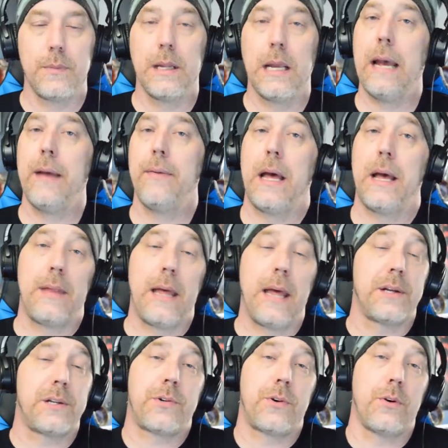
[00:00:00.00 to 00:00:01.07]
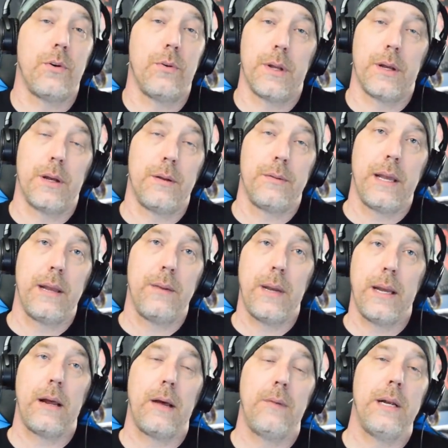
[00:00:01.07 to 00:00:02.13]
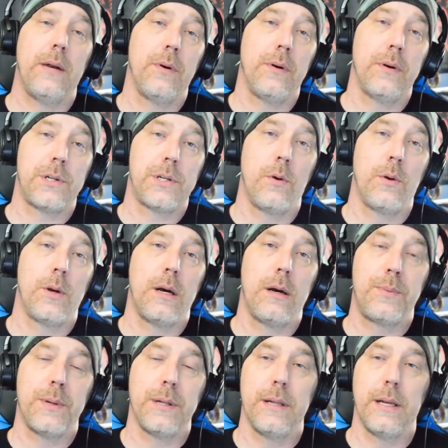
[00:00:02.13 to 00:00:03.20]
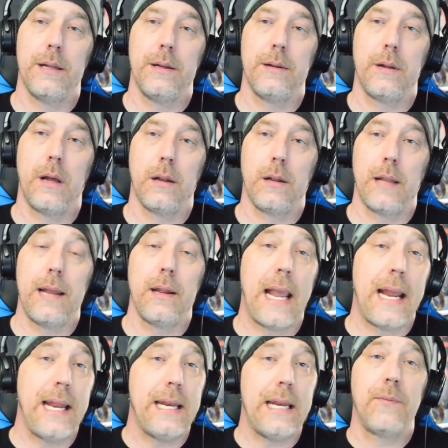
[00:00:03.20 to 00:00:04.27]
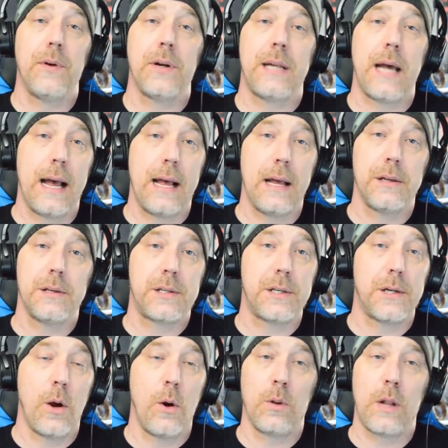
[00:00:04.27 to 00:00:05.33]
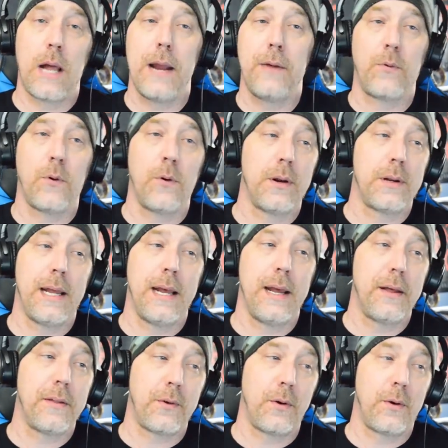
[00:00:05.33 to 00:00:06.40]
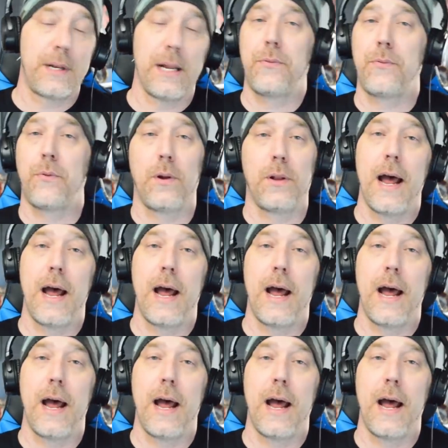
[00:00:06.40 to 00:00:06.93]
Yeah, that that is true. The, they may not have never showed up, and then uh, yeah. uh, la- lady never dies. You know, life for a death or death for